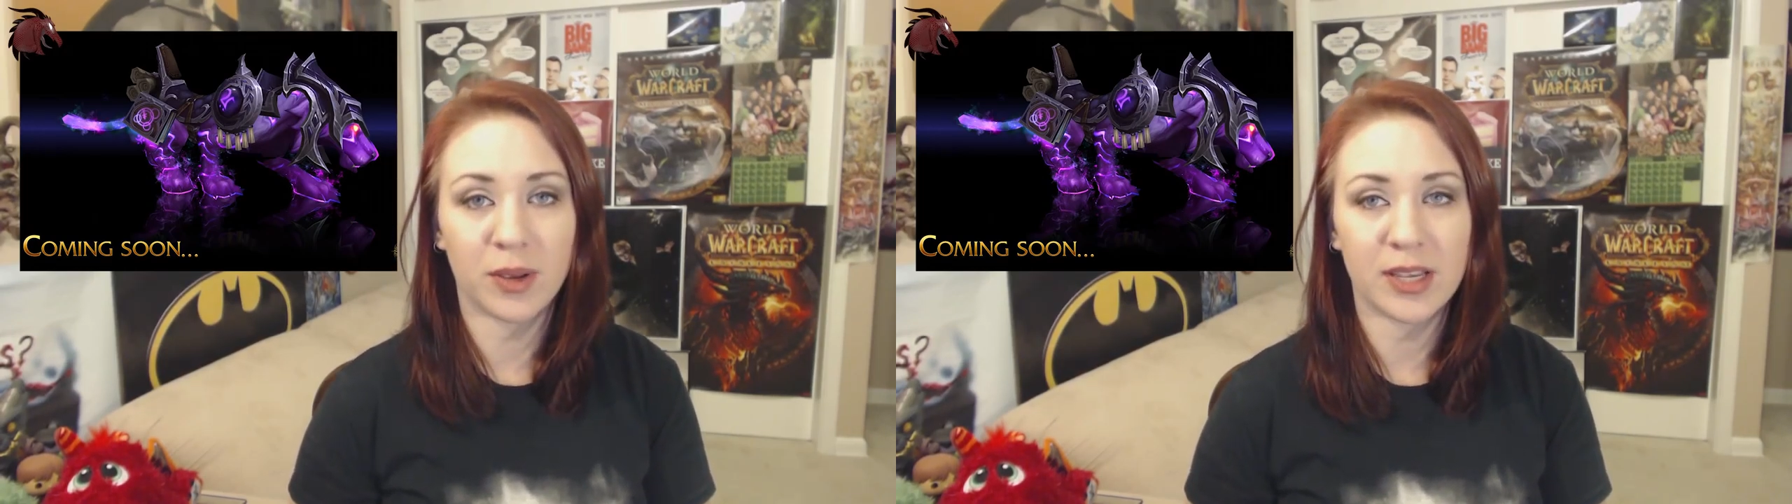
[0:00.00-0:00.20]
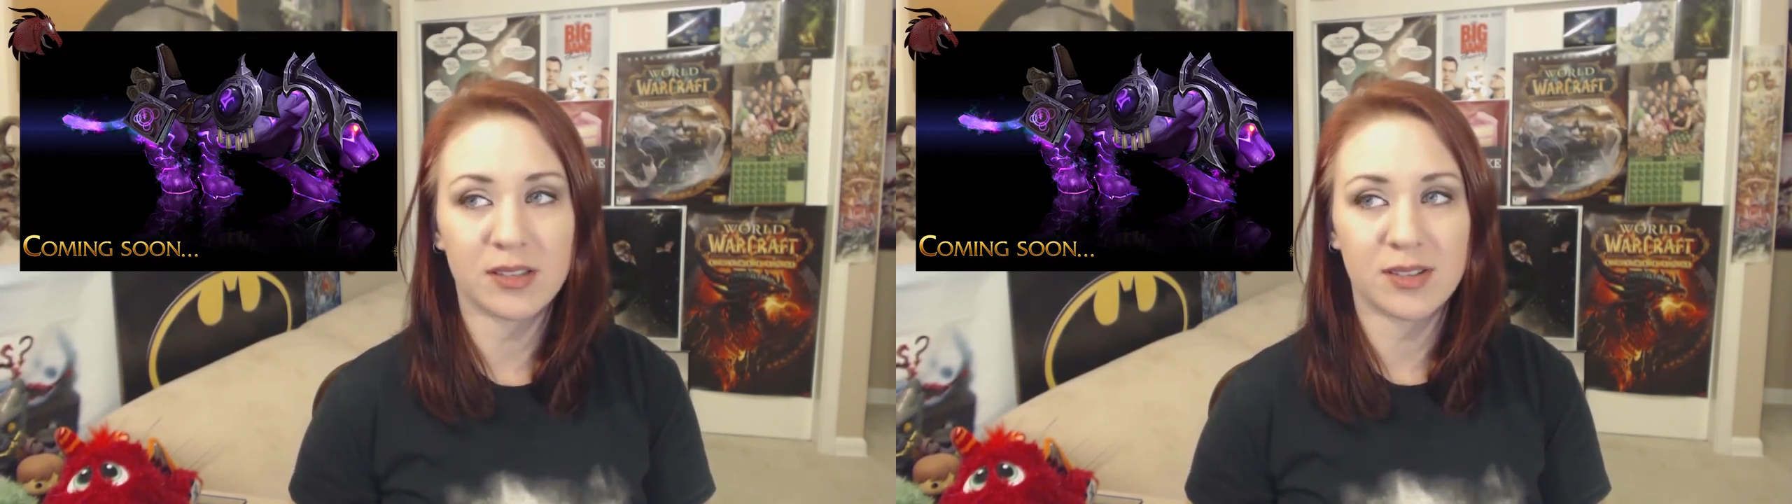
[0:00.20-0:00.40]

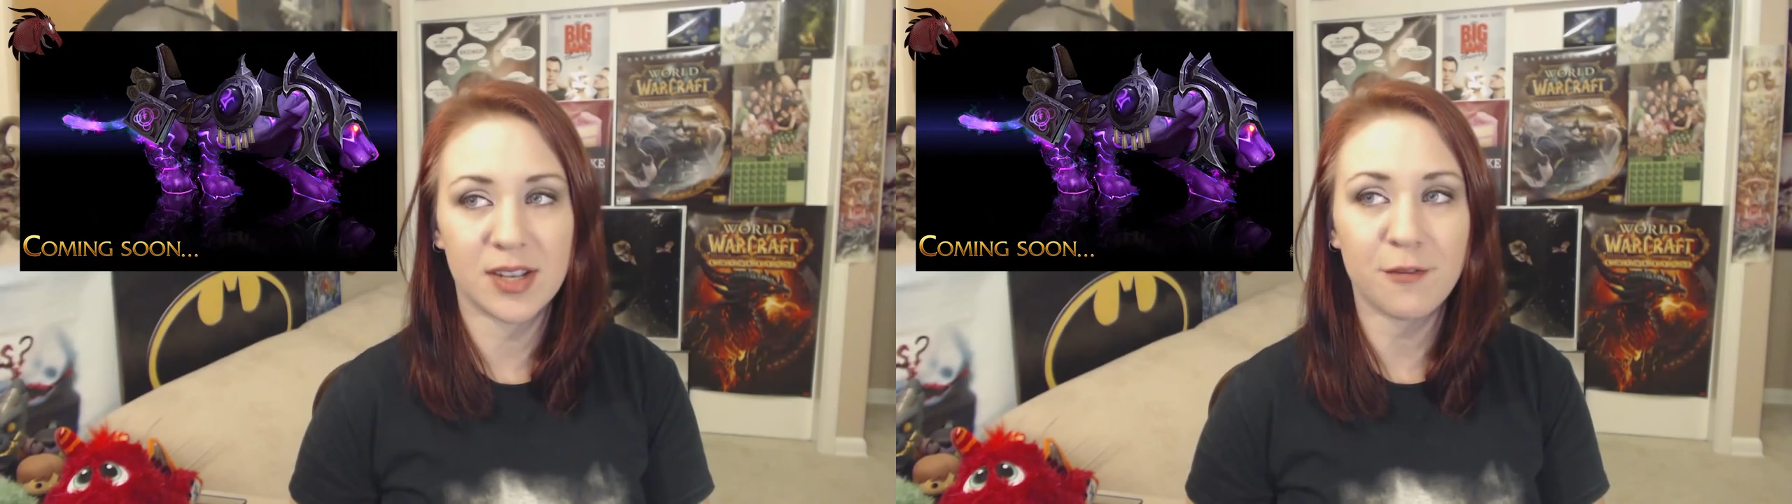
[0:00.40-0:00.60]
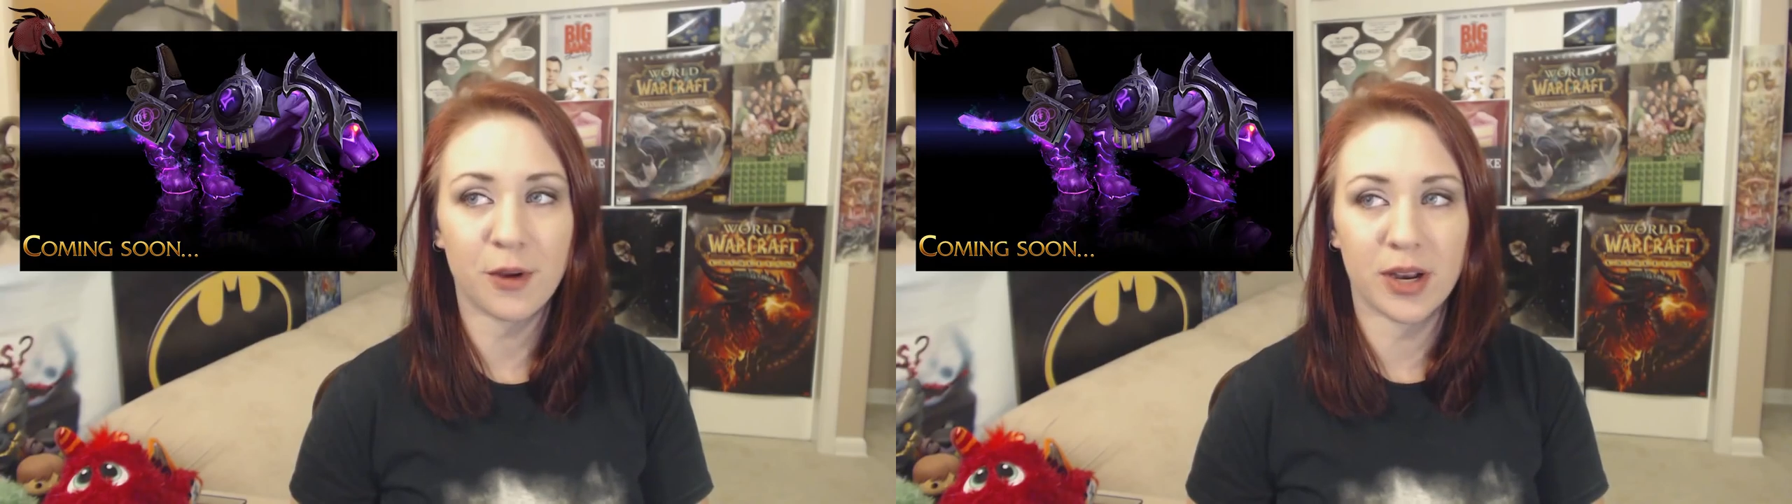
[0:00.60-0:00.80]
He's
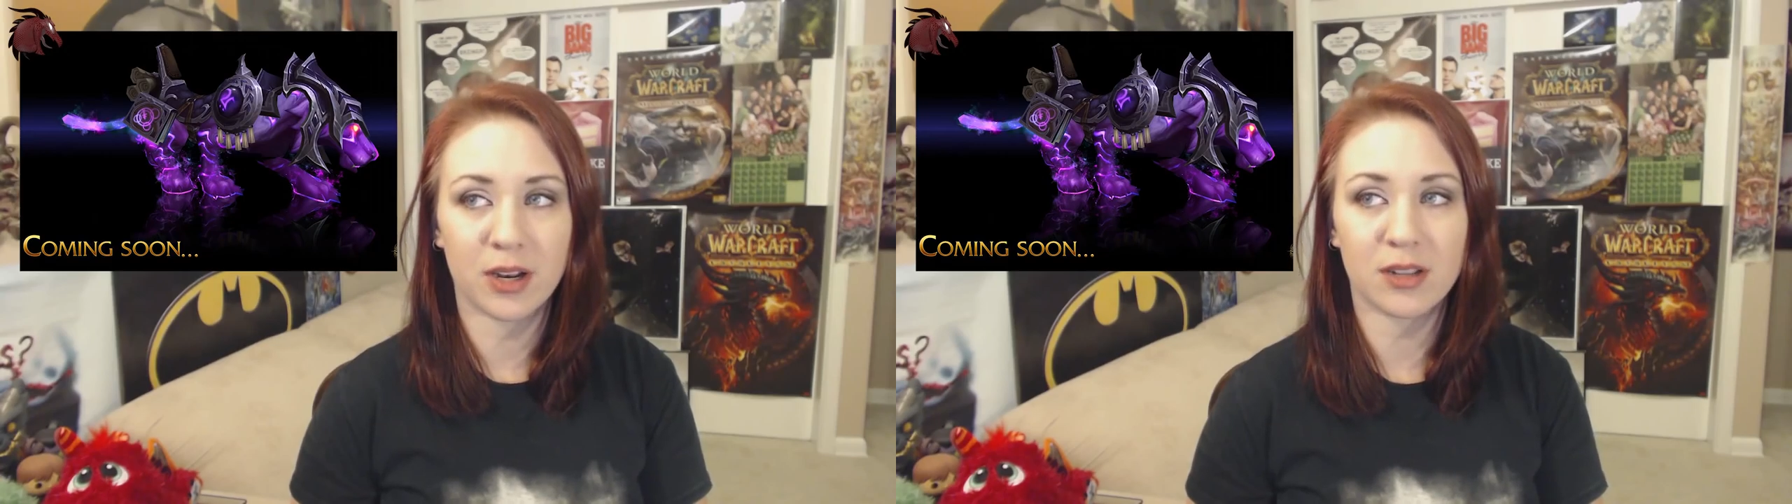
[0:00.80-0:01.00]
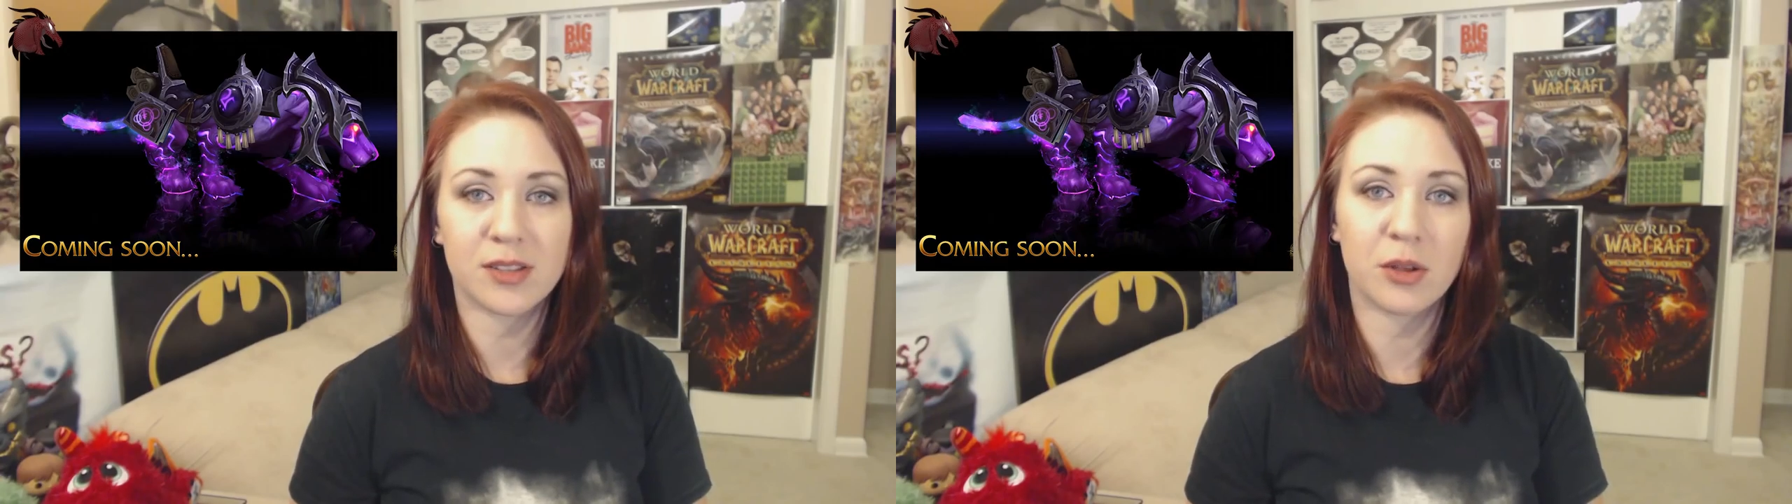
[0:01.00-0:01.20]
different in his